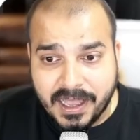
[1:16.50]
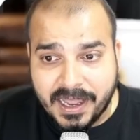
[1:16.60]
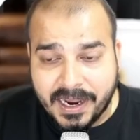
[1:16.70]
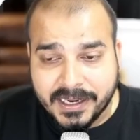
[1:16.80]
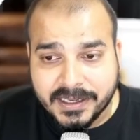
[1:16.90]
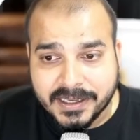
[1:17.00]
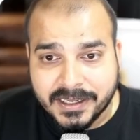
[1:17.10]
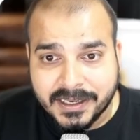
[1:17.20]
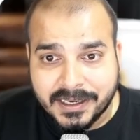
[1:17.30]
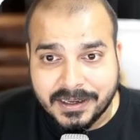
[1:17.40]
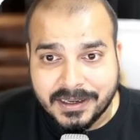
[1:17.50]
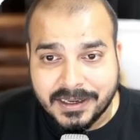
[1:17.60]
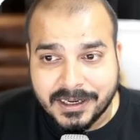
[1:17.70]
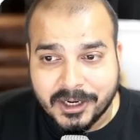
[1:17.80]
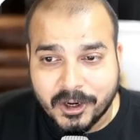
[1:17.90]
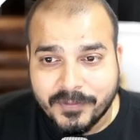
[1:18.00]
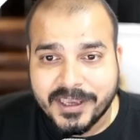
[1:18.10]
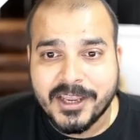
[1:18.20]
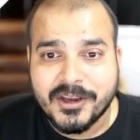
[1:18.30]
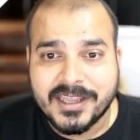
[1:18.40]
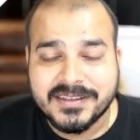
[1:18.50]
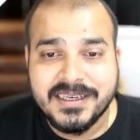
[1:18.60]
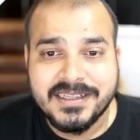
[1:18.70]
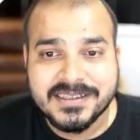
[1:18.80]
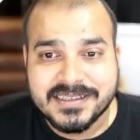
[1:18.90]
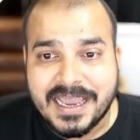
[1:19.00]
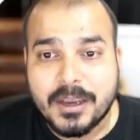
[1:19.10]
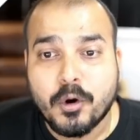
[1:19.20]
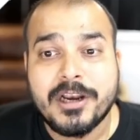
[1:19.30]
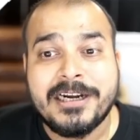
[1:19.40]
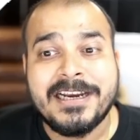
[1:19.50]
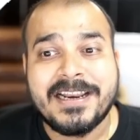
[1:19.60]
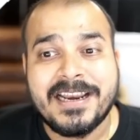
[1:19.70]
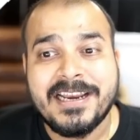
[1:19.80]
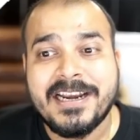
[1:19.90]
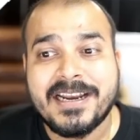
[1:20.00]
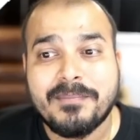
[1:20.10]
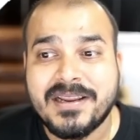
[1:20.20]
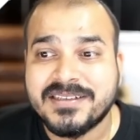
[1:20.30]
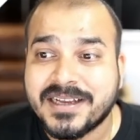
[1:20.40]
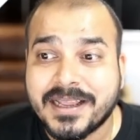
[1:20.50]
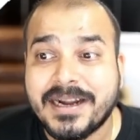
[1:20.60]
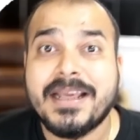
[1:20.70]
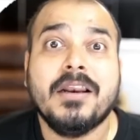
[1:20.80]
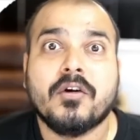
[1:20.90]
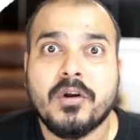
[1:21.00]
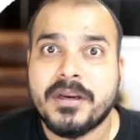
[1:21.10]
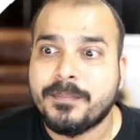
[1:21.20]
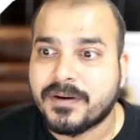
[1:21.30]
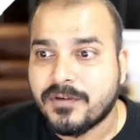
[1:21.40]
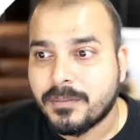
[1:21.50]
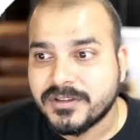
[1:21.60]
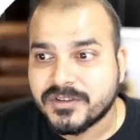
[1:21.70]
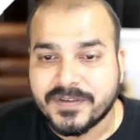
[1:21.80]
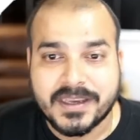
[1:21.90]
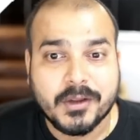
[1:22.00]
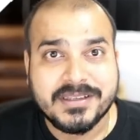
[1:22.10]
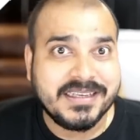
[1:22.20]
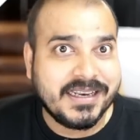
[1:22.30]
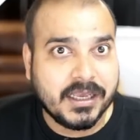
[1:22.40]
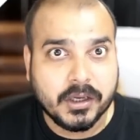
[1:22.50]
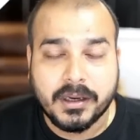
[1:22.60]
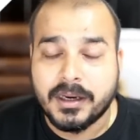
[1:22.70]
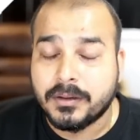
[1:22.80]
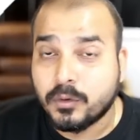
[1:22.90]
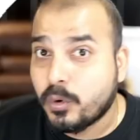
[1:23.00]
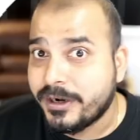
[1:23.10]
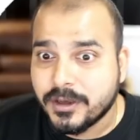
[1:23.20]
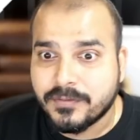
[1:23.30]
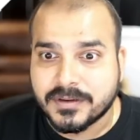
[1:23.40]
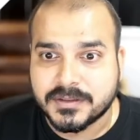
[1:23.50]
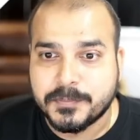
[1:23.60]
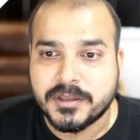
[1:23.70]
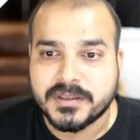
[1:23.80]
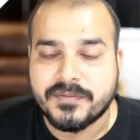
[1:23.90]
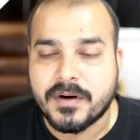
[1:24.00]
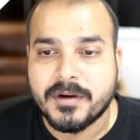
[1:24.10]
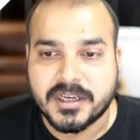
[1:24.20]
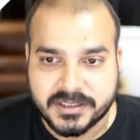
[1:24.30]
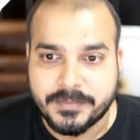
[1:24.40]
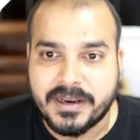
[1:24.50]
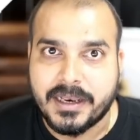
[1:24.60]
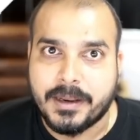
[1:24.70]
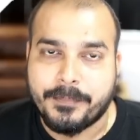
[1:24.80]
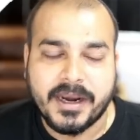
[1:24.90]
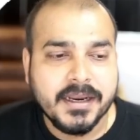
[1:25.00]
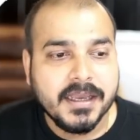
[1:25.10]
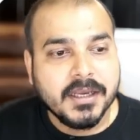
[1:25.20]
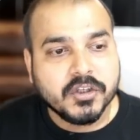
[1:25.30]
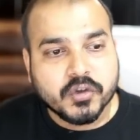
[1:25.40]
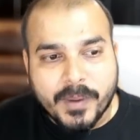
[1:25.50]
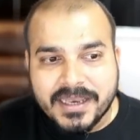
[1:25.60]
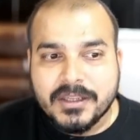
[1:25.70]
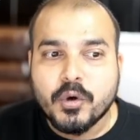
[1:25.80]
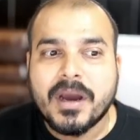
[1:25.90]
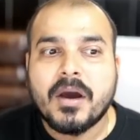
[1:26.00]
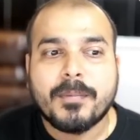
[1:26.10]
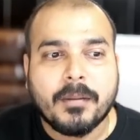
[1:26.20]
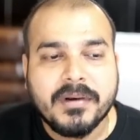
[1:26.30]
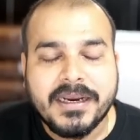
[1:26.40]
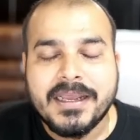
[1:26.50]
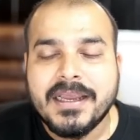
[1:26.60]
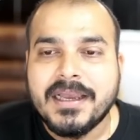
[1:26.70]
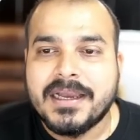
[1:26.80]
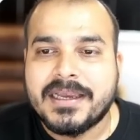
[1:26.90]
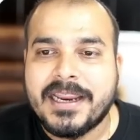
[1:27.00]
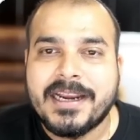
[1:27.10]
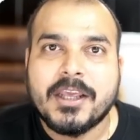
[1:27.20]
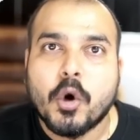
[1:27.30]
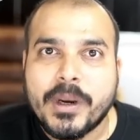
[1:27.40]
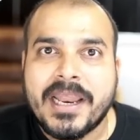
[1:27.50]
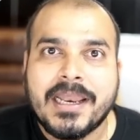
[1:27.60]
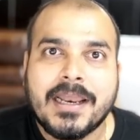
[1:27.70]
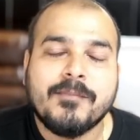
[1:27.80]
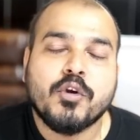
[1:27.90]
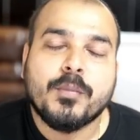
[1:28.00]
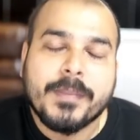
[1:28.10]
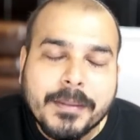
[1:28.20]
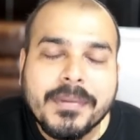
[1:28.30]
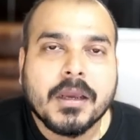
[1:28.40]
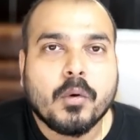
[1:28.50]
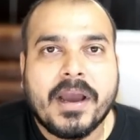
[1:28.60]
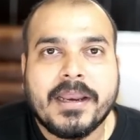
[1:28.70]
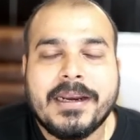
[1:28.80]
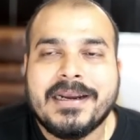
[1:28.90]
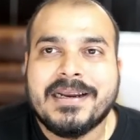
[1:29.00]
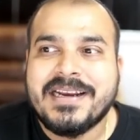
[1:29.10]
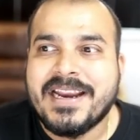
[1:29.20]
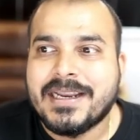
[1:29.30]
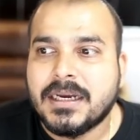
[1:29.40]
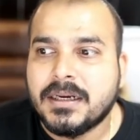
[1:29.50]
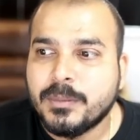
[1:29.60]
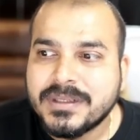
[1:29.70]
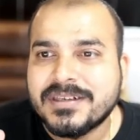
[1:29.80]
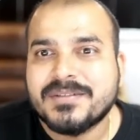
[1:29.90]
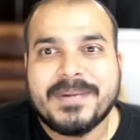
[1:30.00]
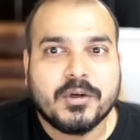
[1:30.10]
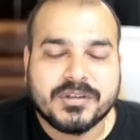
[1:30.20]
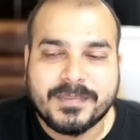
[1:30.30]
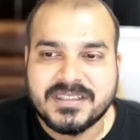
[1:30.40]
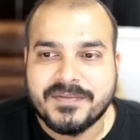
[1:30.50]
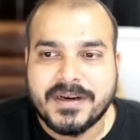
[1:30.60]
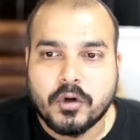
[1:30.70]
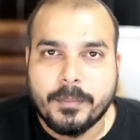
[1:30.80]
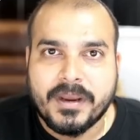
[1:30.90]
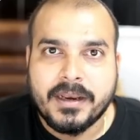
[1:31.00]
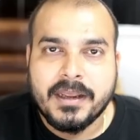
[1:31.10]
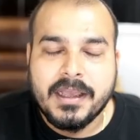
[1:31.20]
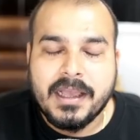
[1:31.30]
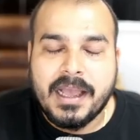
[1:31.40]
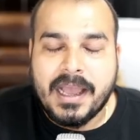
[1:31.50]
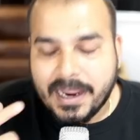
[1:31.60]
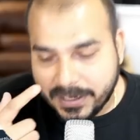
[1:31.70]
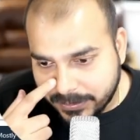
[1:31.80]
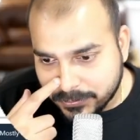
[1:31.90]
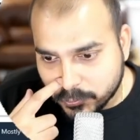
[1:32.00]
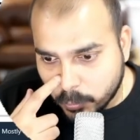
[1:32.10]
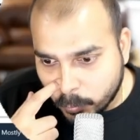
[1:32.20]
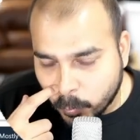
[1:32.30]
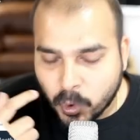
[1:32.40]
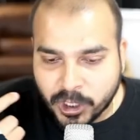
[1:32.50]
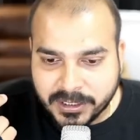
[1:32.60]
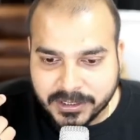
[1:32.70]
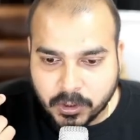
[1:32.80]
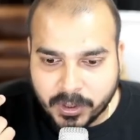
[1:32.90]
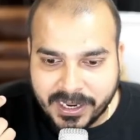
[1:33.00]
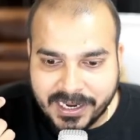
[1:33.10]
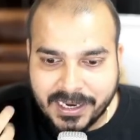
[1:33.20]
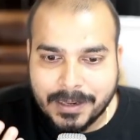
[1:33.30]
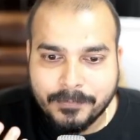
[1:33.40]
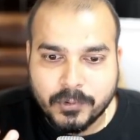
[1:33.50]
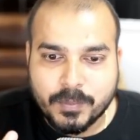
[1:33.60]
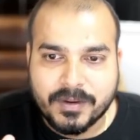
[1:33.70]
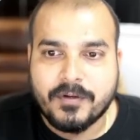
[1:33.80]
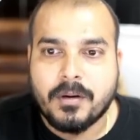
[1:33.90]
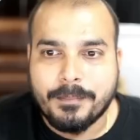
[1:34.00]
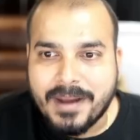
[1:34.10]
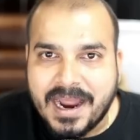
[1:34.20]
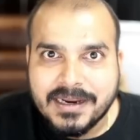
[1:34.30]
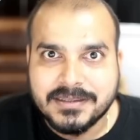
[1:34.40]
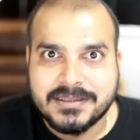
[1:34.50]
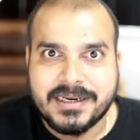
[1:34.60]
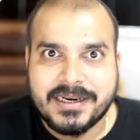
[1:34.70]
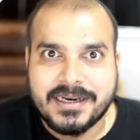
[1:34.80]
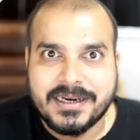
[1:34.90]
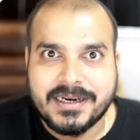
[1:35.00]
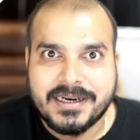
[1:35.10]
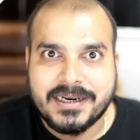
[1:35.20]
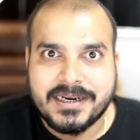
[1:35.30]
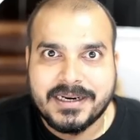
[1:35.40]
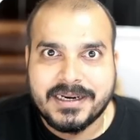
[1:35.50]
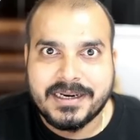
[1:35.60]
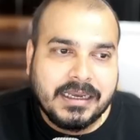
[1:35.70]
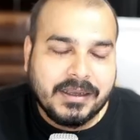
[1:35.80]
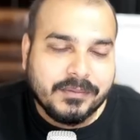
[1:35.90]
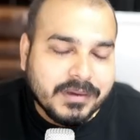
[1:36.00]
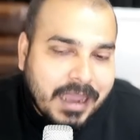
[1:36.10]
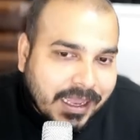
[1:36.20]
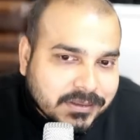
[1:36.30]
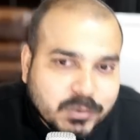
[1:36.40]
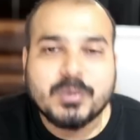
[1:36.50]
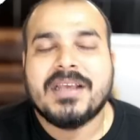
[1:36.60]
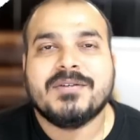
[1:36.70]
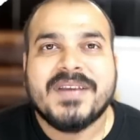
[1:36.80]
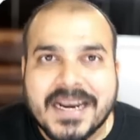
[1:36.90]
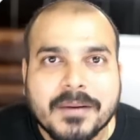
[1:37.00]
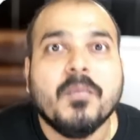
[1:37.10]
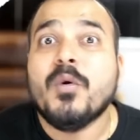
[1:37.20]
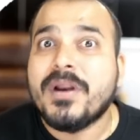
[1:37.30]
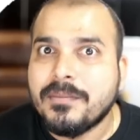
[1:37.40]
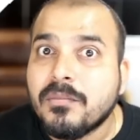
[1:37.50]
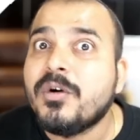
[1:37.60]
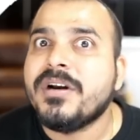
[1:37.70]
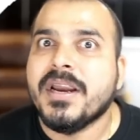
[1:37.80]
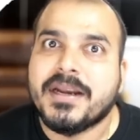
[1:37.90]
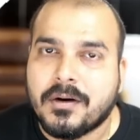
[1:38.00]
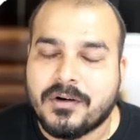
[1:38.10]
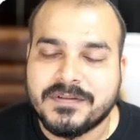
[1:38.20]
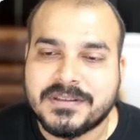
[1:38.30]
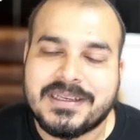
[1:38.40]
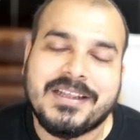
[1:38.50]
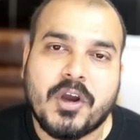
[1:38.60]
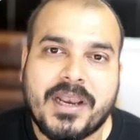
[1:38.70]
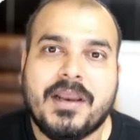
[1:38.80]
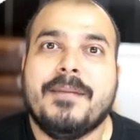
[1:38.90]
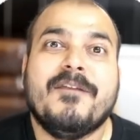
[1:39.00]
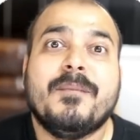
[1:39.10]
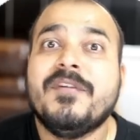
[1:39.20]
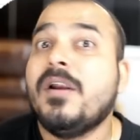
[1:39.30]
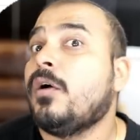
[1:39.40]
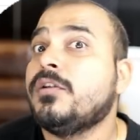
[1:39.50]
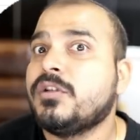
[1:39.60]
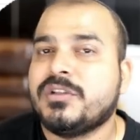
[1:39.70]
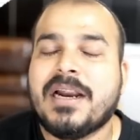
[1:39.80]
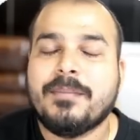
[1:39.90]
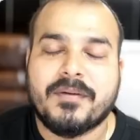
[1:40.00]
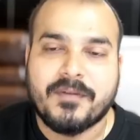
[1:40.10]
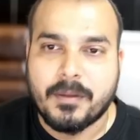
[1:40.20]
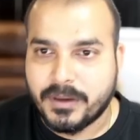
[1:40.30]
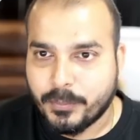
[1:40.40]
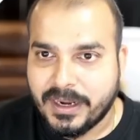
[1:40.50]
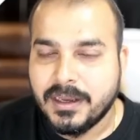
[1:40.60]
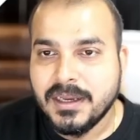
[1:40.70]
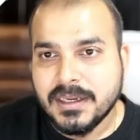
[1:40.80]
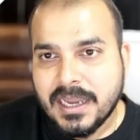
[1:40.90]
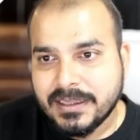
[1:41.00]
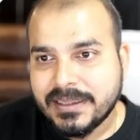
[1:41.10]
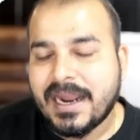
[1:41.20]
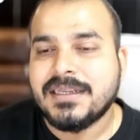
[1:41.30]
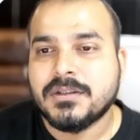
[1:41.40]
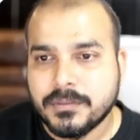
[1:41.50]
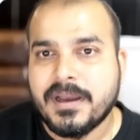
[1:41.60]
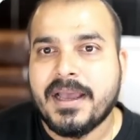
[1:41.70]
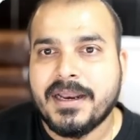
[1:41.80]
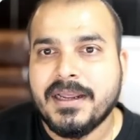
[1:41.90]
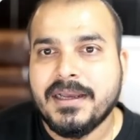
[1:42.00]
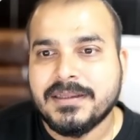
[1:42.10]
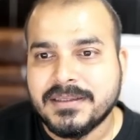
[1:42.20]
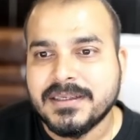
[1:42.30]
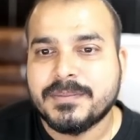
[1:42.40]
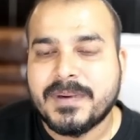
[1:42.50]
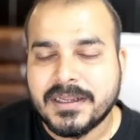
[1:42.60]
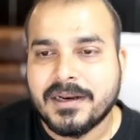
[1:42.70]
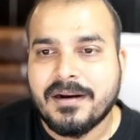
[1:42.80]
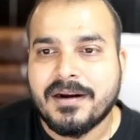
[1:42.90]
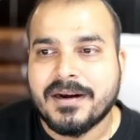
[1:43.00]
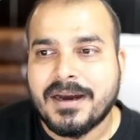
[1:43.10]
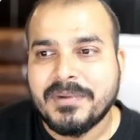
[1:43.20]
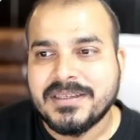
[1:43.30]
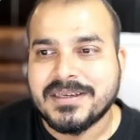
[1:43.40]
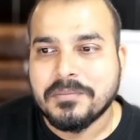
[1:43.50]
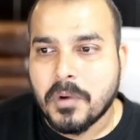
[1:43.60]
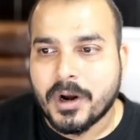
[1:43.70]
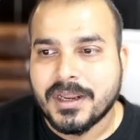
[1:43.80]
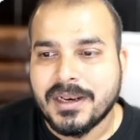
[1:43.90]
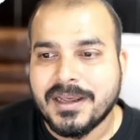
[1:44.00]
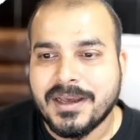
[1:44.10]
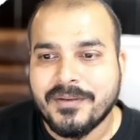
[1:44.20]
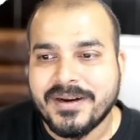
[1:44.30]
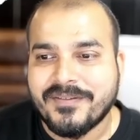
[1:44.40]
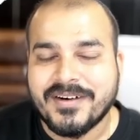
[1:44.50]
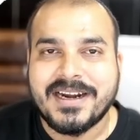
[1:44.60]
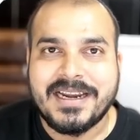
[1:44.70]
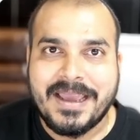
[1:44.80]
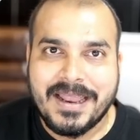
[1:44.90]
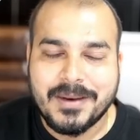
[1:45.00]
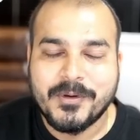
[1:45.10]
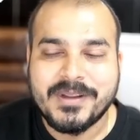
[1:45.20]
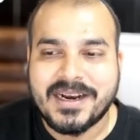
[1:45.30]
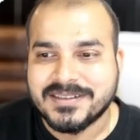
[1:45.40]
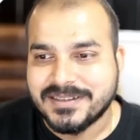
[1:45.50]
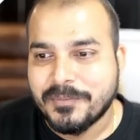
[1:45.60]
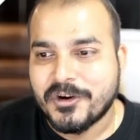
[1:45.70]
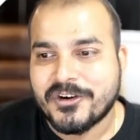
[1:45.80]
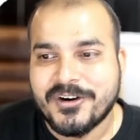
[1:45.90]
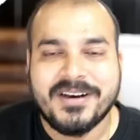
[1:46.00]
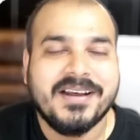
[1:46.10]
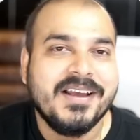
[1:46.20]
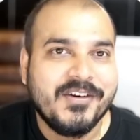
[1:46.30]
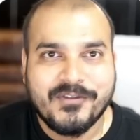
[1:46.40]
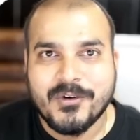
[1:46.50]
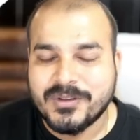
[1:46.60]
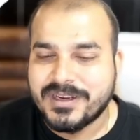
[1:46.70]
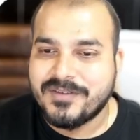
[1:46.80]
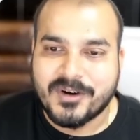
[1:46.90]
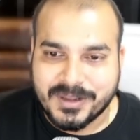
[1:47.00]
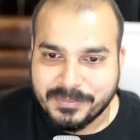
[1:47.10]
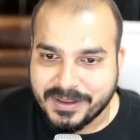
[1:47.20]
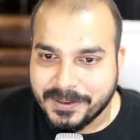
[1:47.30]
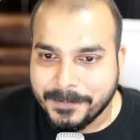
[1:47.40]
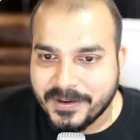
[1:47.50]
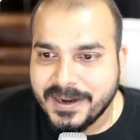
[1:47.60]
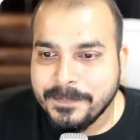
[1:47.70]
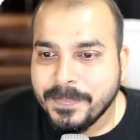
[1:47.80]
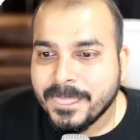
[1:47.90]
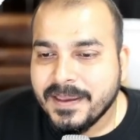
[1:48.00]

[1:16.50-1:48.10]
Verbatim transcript: And uh, uh, over here, you can see this high quality training data plays a critical role in performance of accuracy and uh, quality of responses from a custom LLM, right? So when you are probably creating your own LLM, you may be requiring data with respect to a specific domain and you don't want your LLM to perform bad. Instead, uh, as soon as we get more and more data, obviously your LLM will also start performing well. And that is where this particular amazing model will definitely help you. That is Nemotron 4340B, right?